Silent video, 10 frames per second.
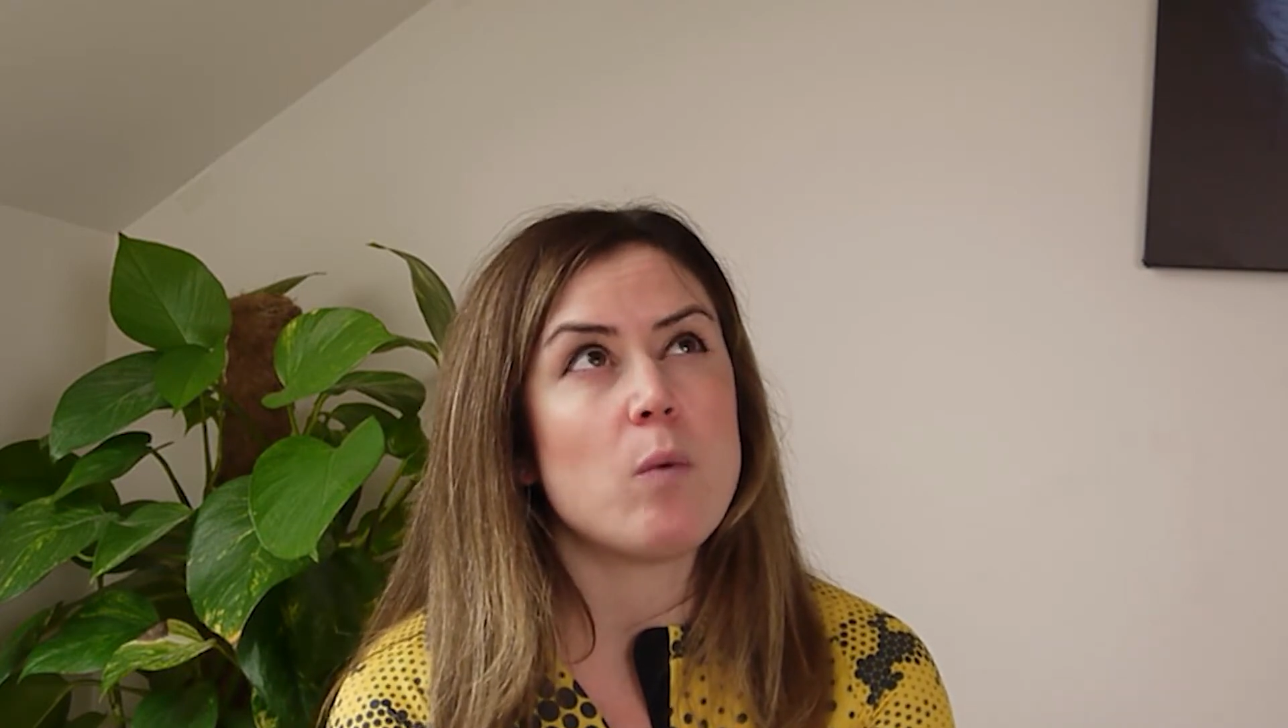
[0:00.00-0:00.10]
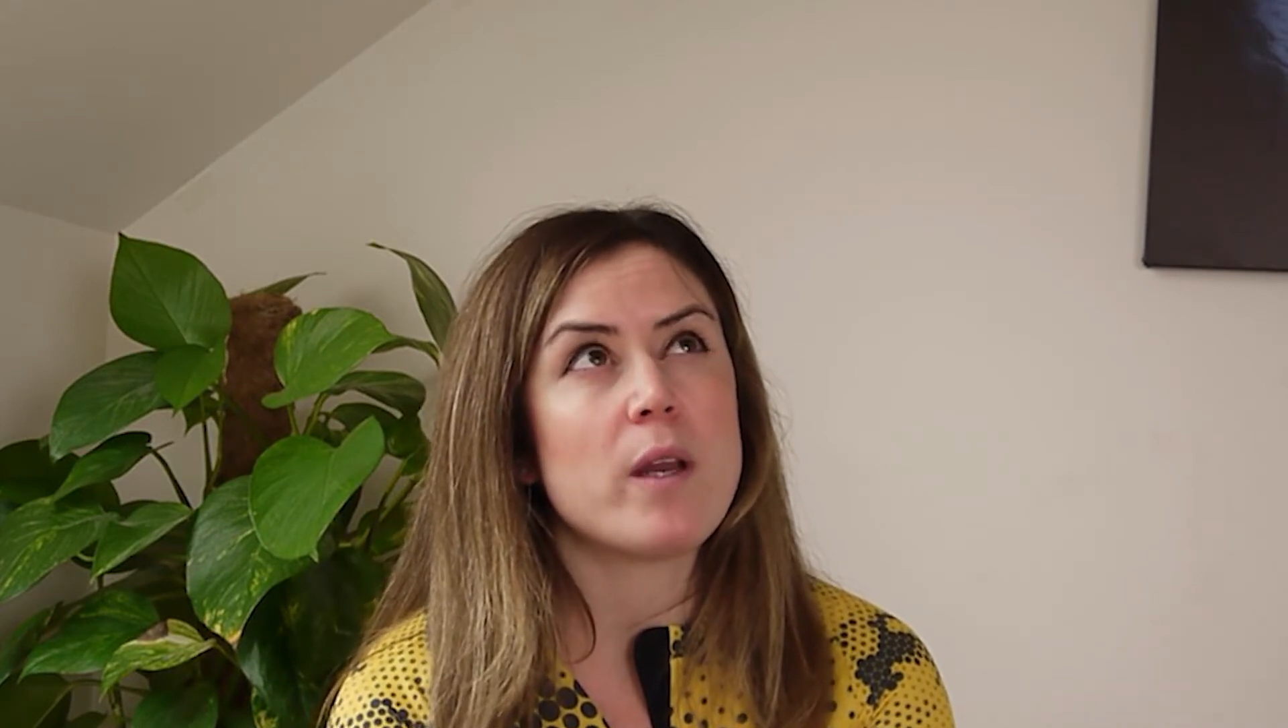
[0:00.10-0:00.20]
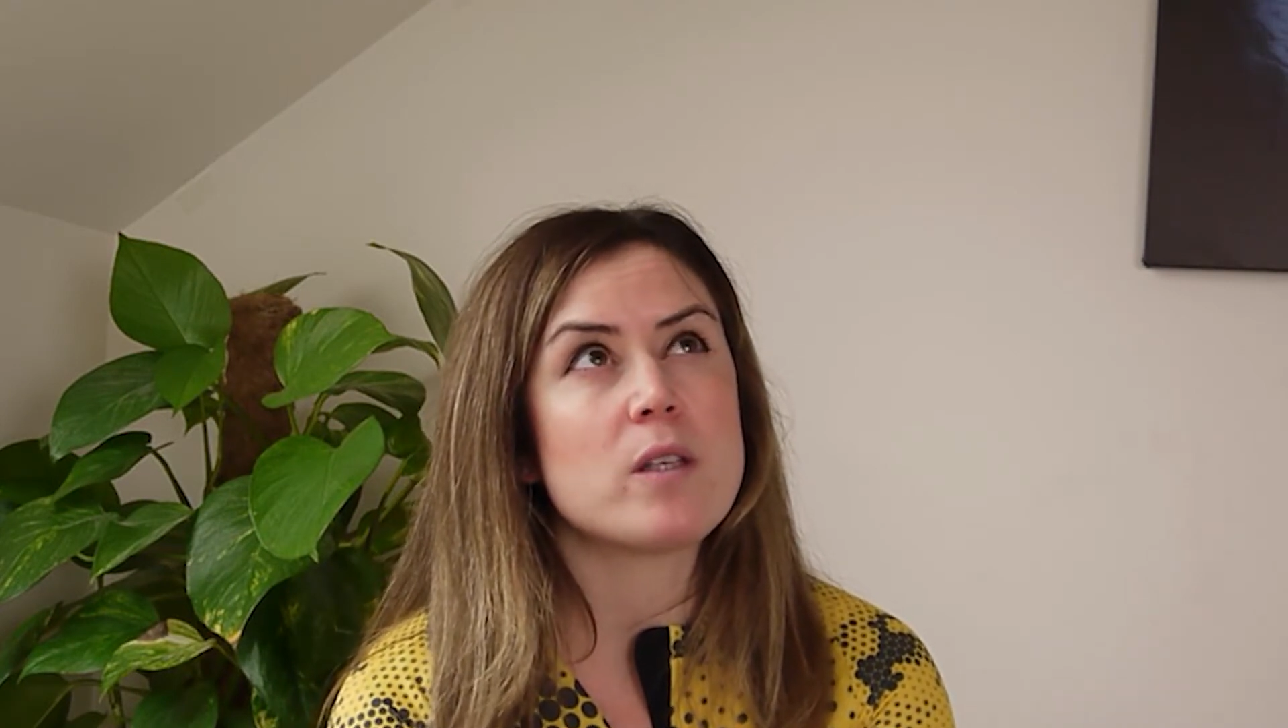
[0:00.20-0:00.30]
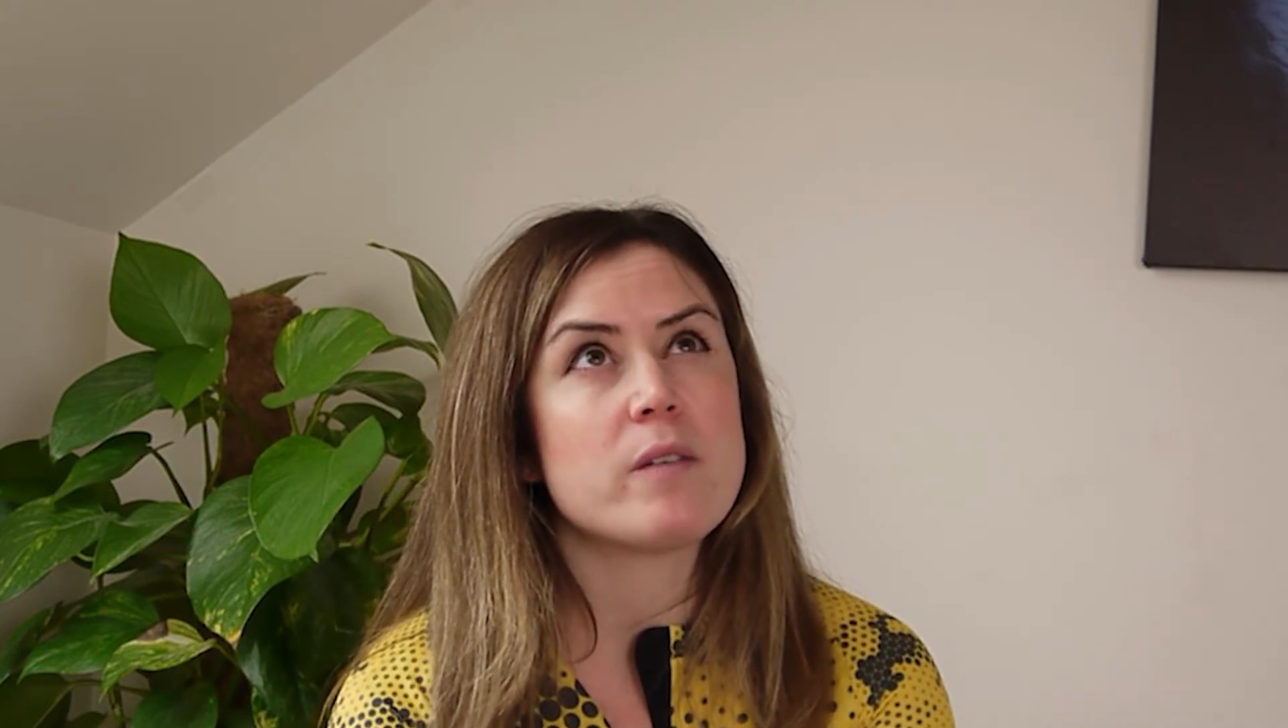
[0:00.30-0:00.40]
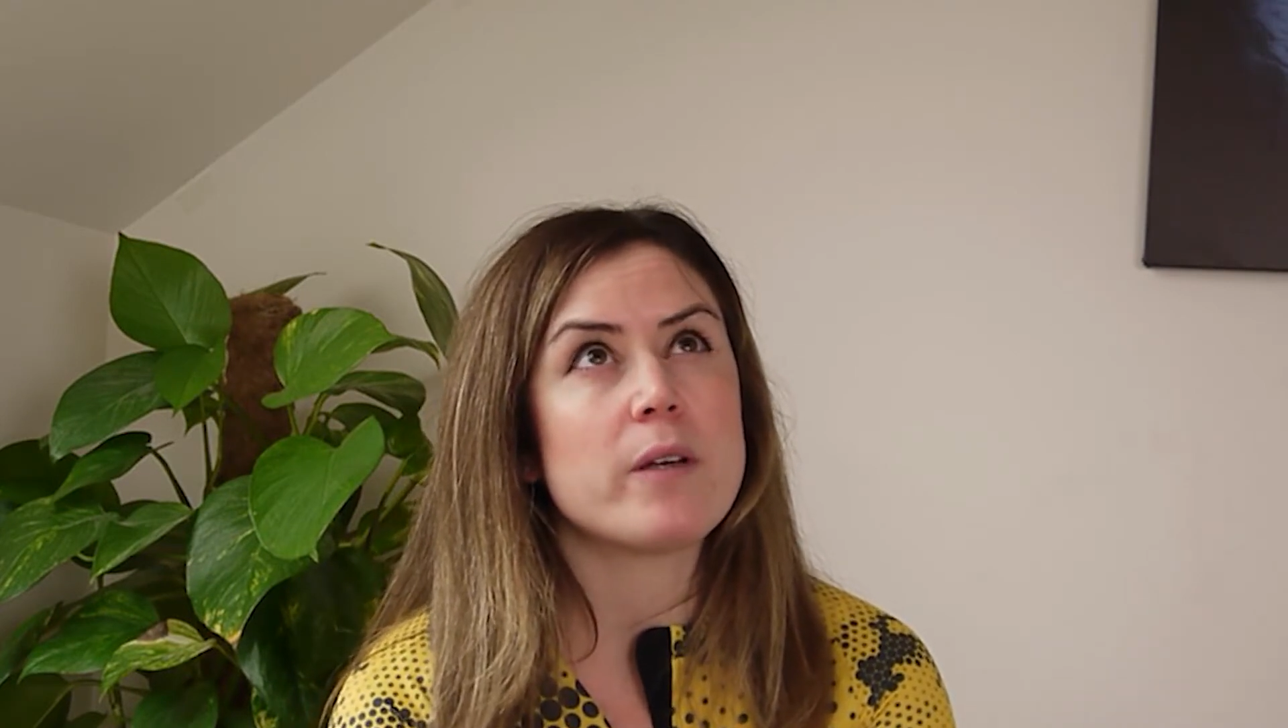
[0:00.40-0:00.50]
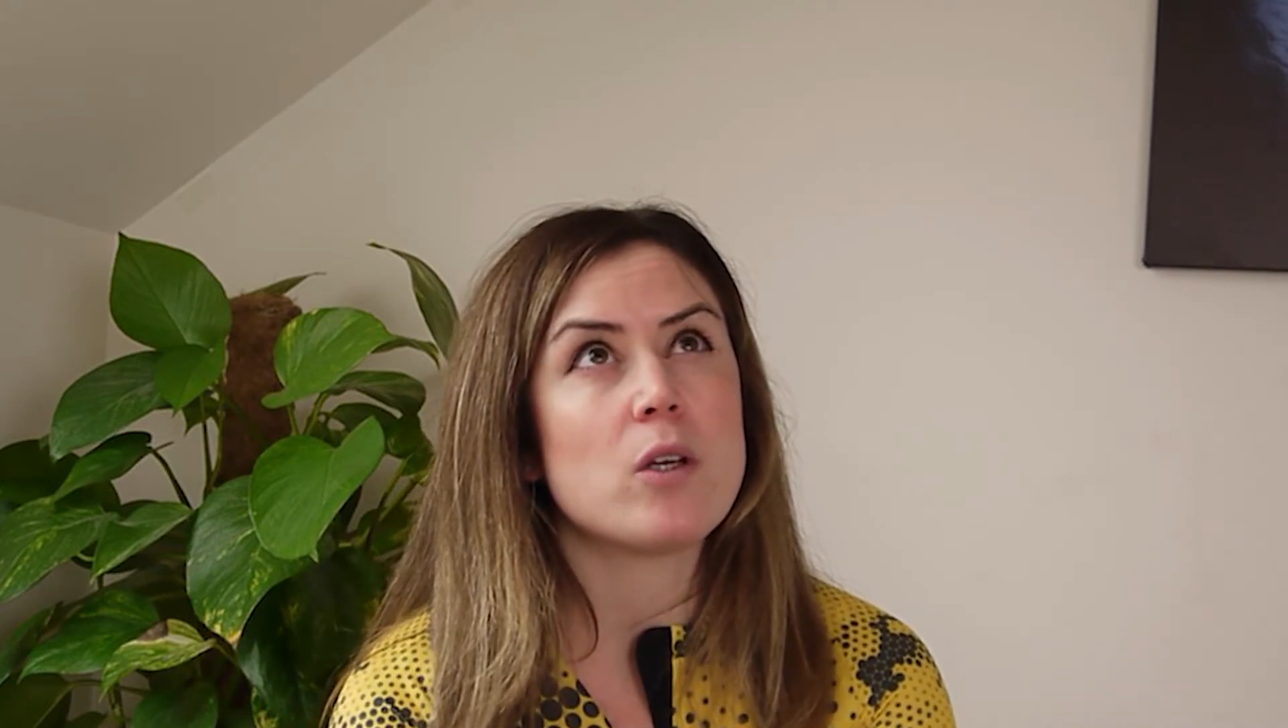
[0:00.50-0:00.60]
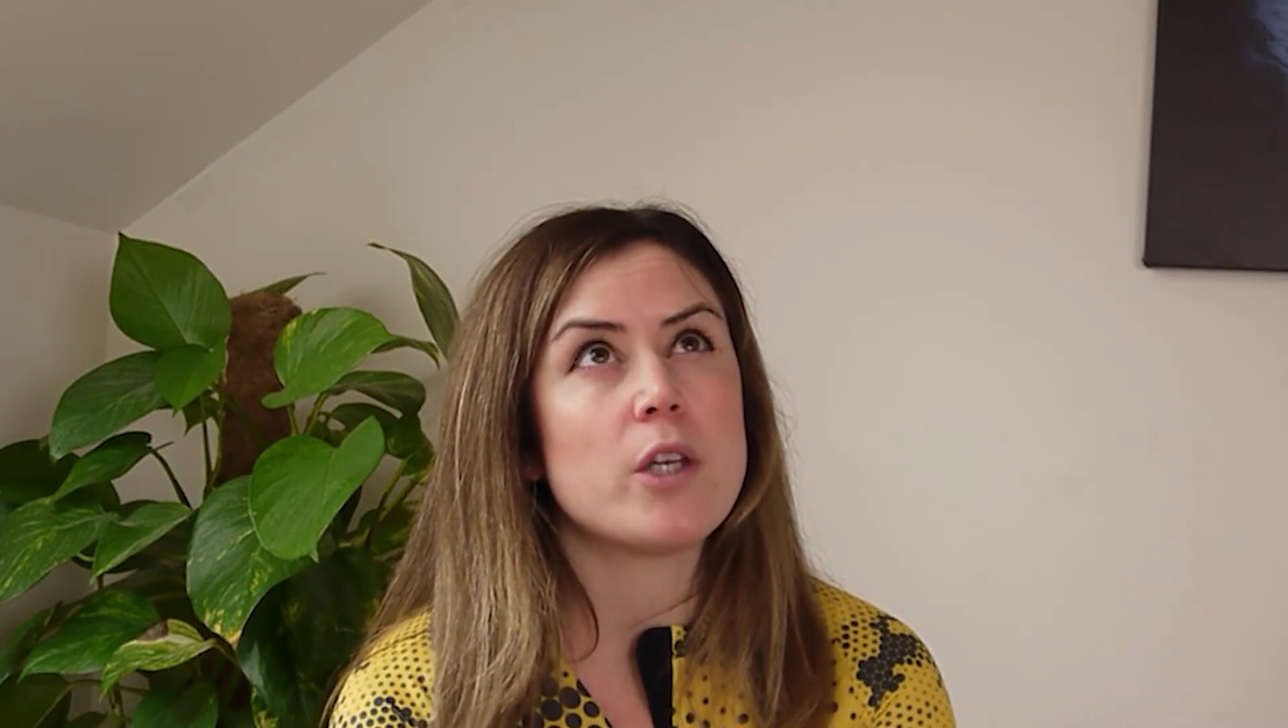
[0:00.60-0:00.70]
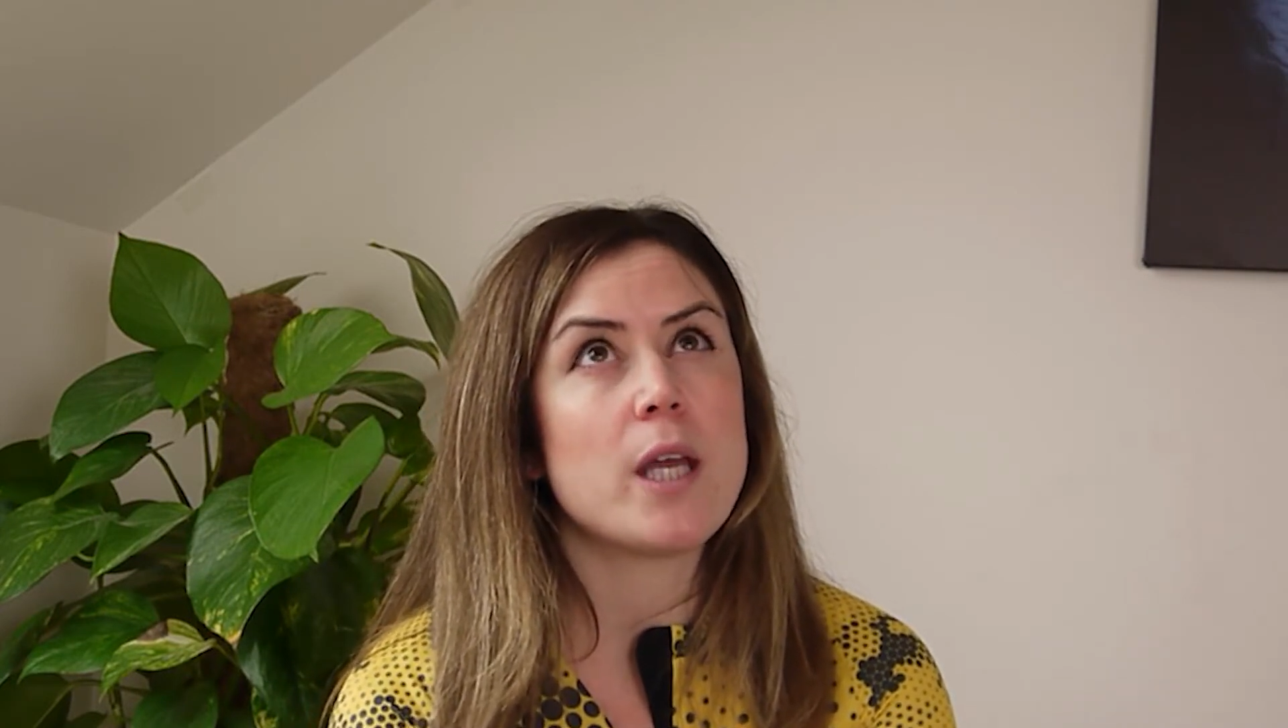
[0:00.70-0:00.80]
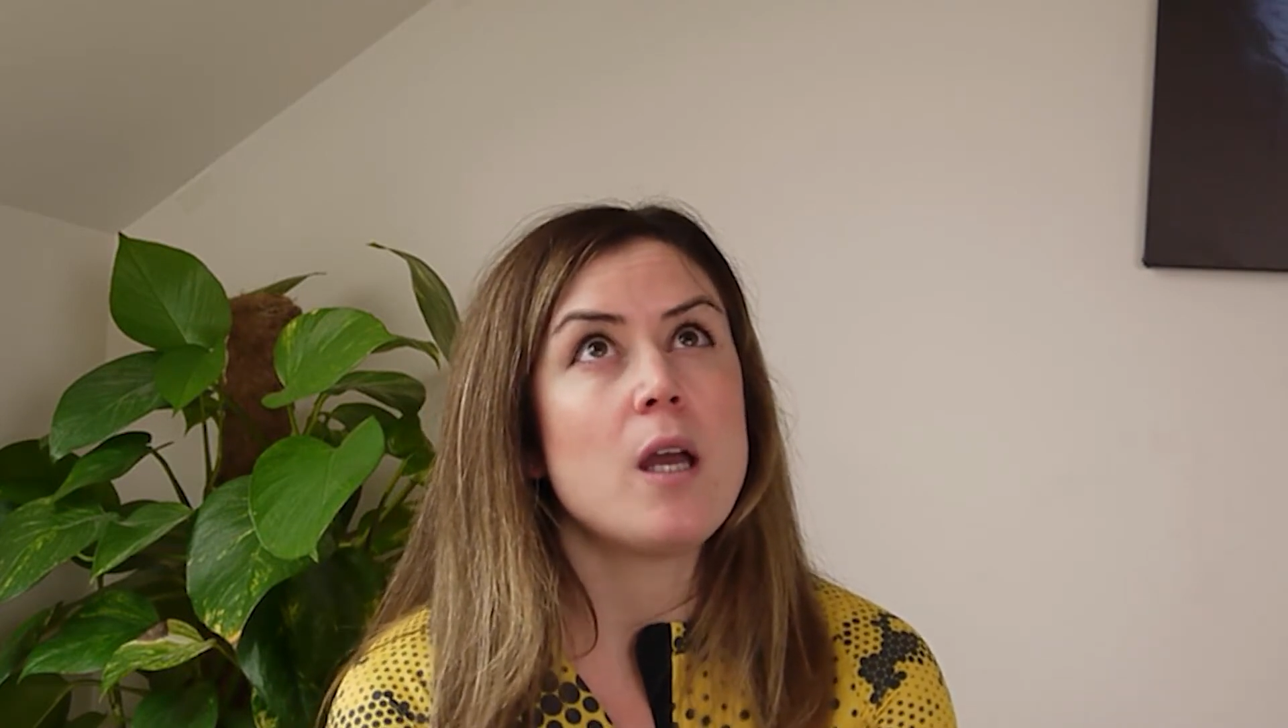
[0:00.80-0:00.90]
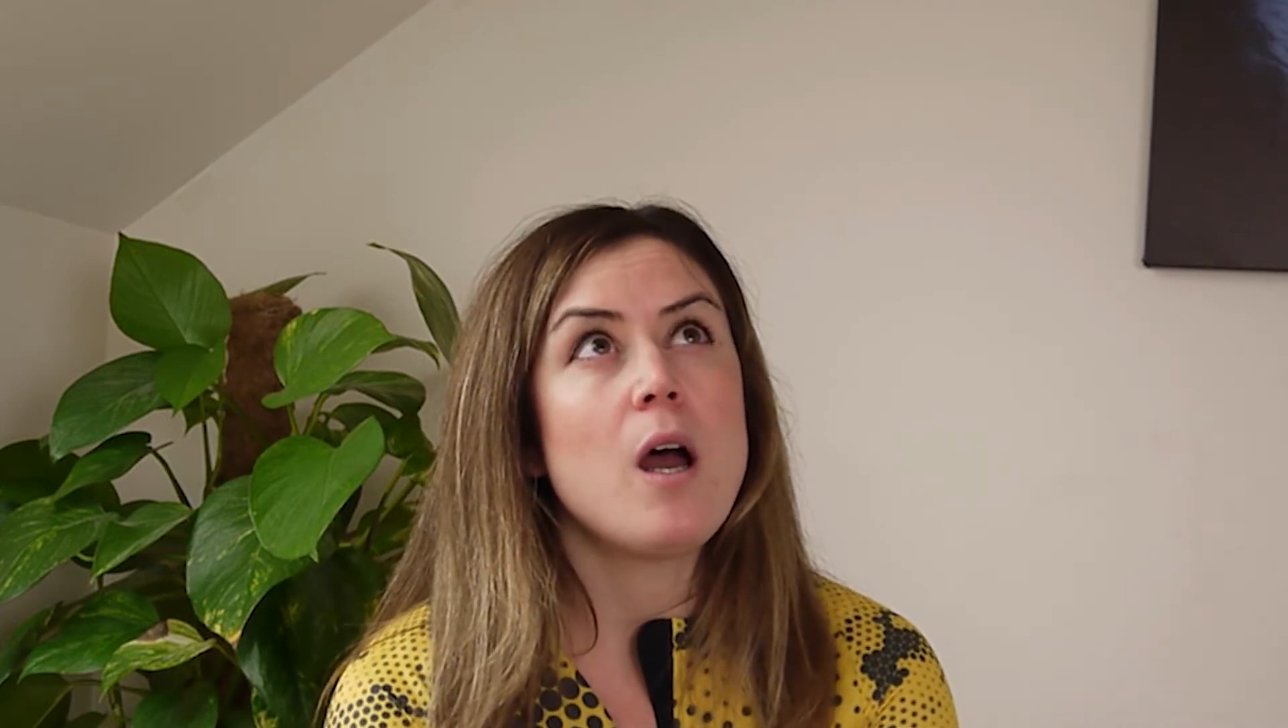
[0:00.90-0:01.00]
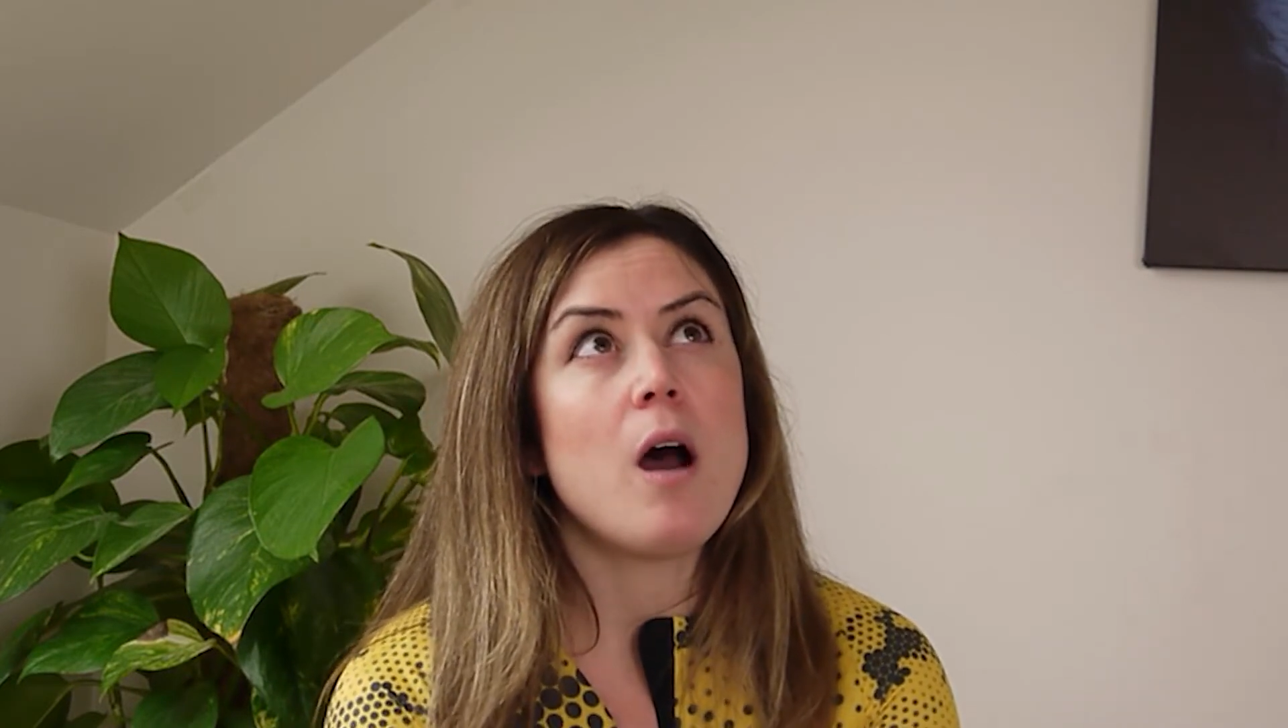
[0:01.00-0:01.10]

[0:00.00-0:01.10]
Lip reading: What else have I got on there?